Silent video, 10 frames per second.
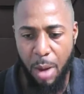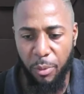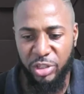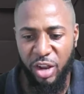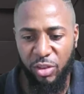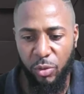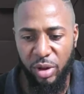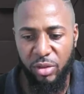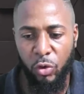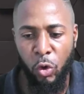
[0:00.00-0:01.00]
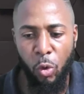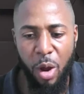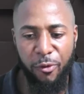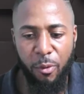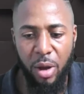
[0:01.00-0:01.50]
Richard Stewart says
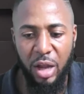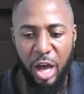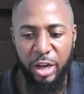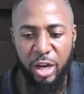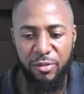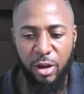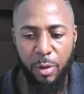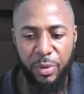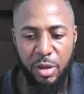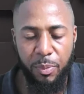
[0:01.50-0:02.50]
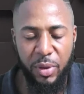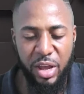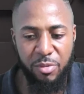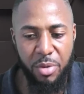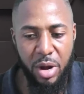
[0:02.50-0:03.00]
schoolboy football underdeveloping the
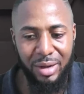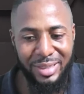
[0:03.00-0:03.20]
players, bruh.